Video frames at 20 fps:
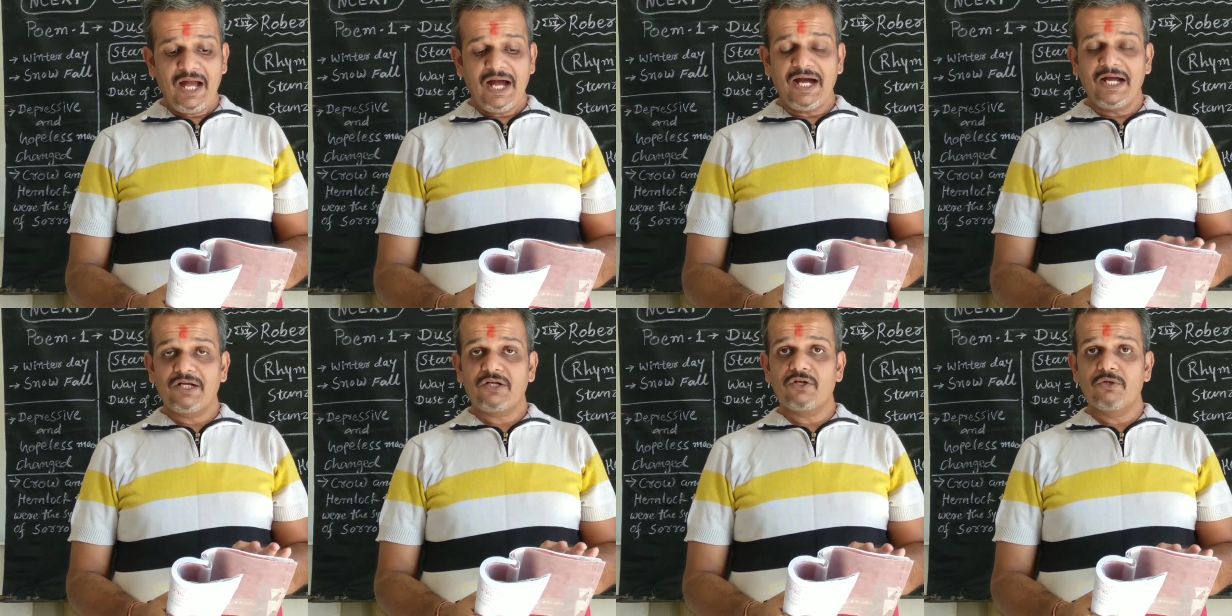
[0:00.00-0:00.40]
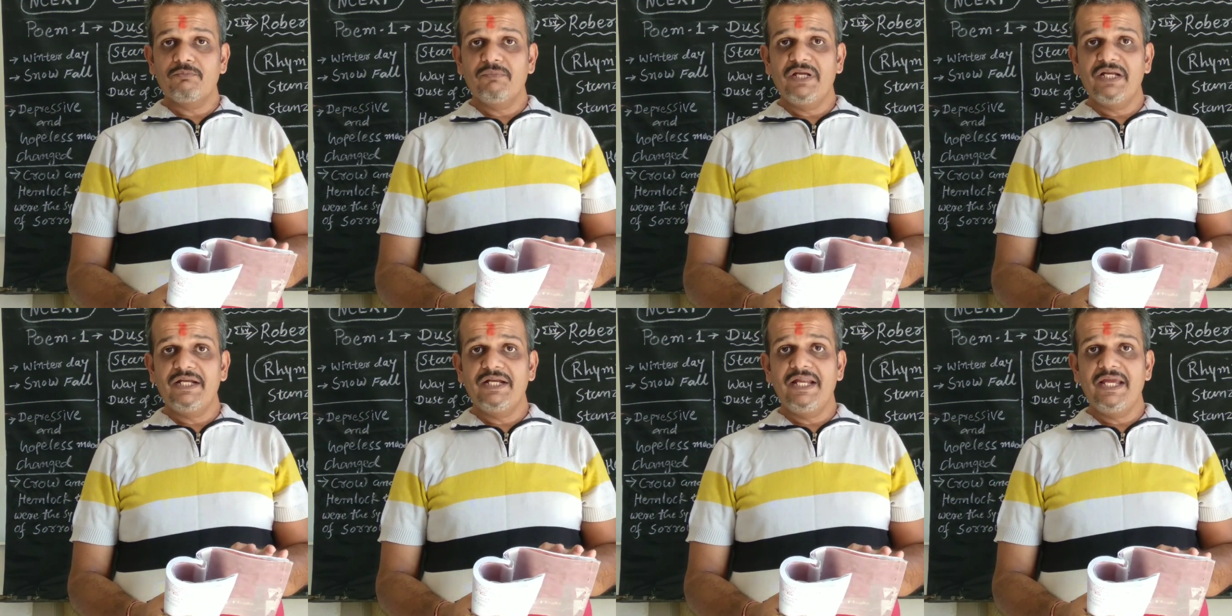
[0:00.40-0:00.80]
are to
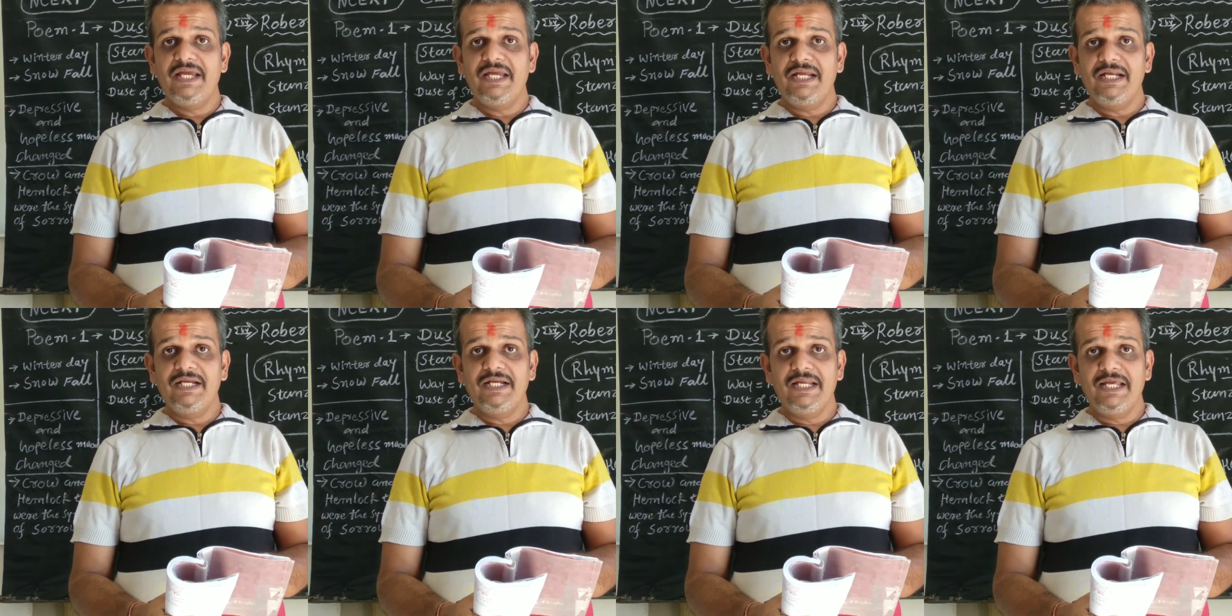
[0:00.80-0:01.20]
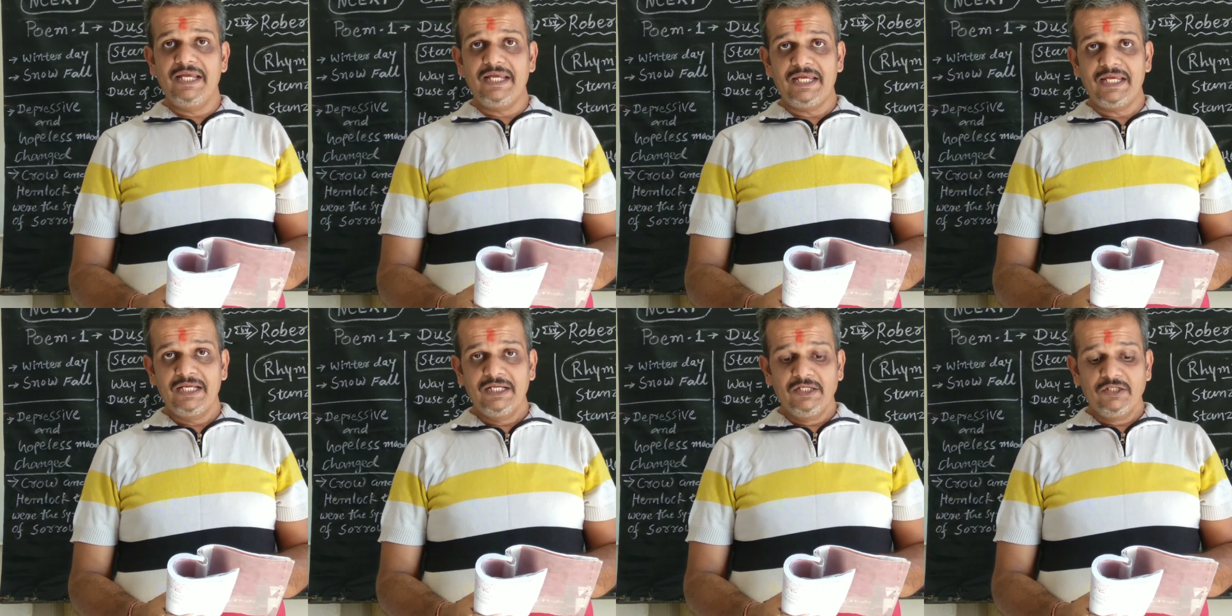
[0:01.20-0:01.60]
be D,
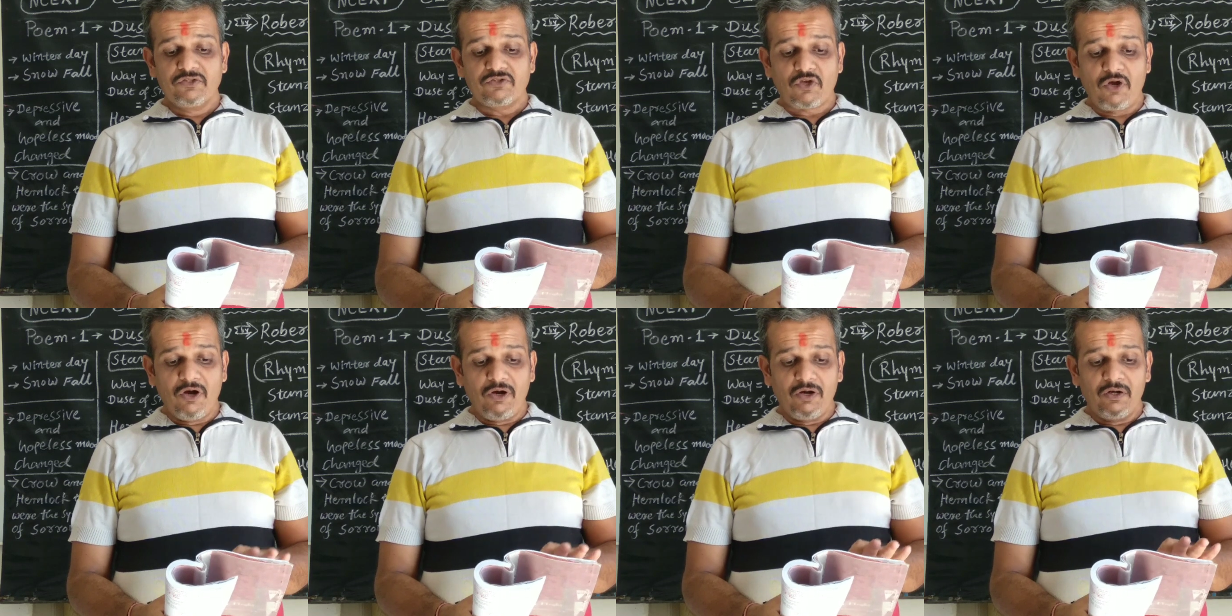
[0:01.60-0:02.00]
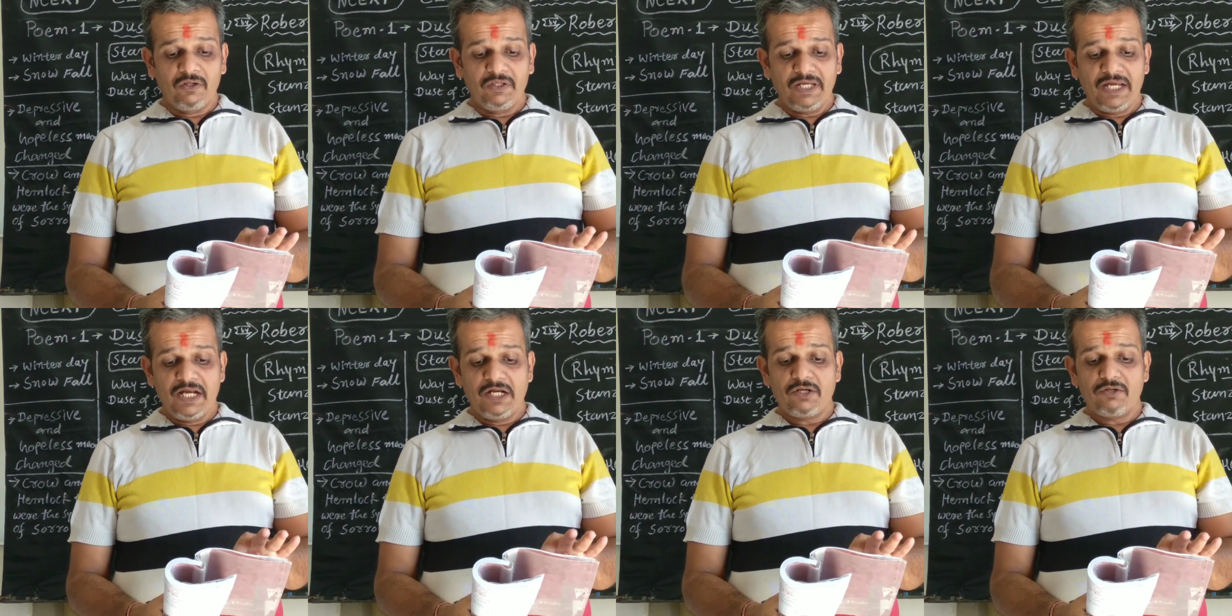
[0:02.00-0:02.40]
D.
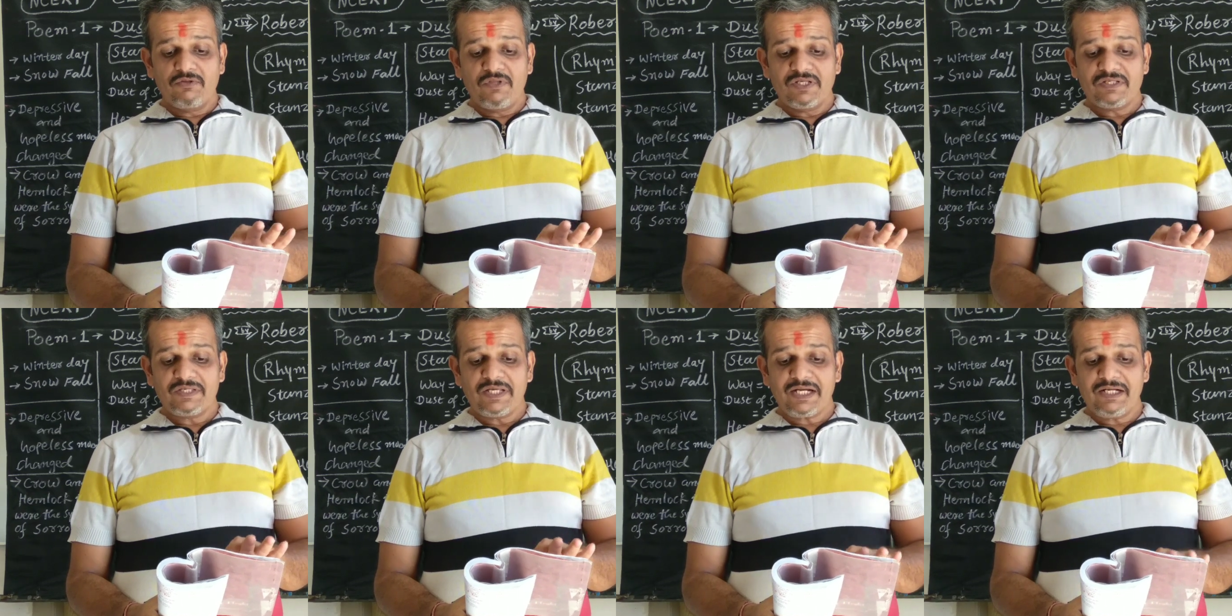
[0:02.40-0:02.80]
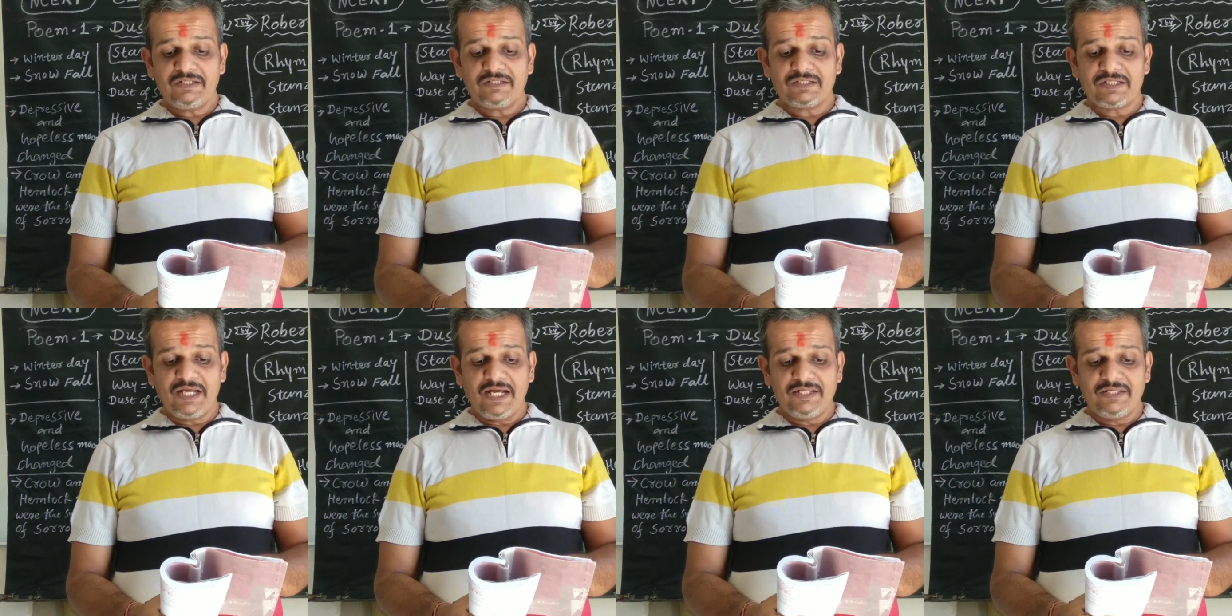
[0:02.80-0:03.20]
So into the second
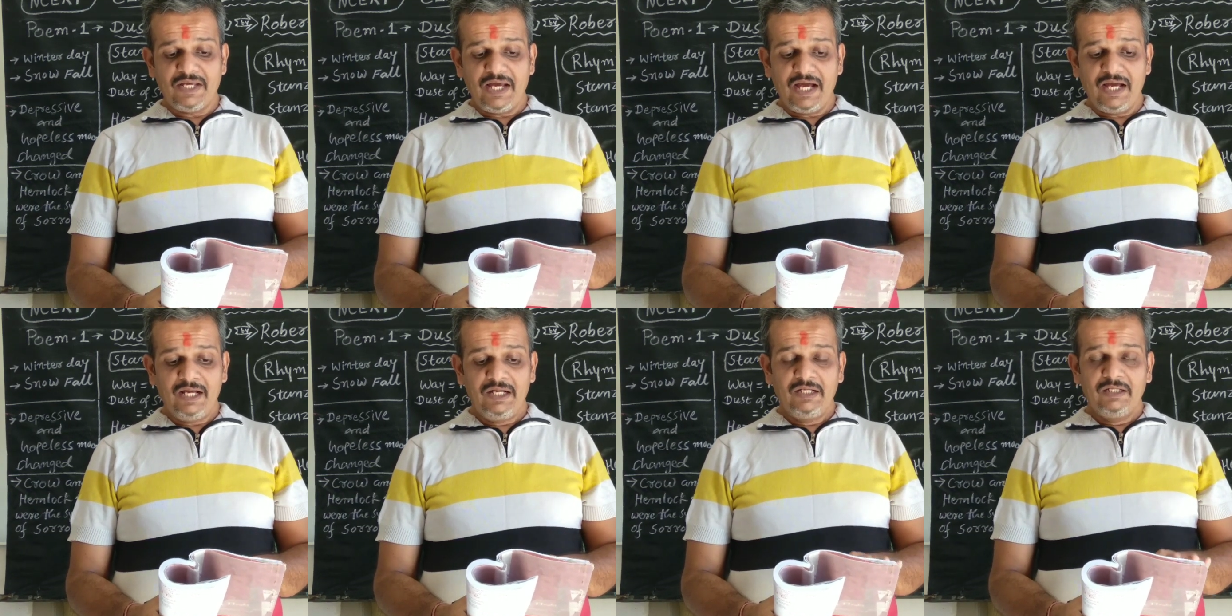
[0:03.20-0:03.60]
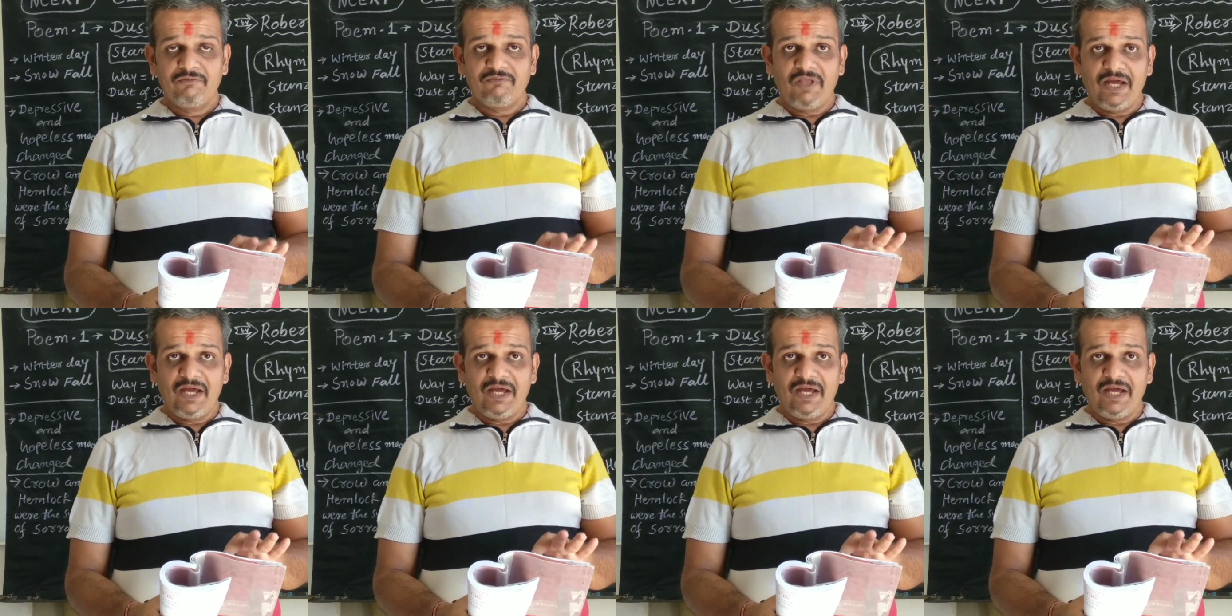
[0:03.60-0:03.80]
stanza,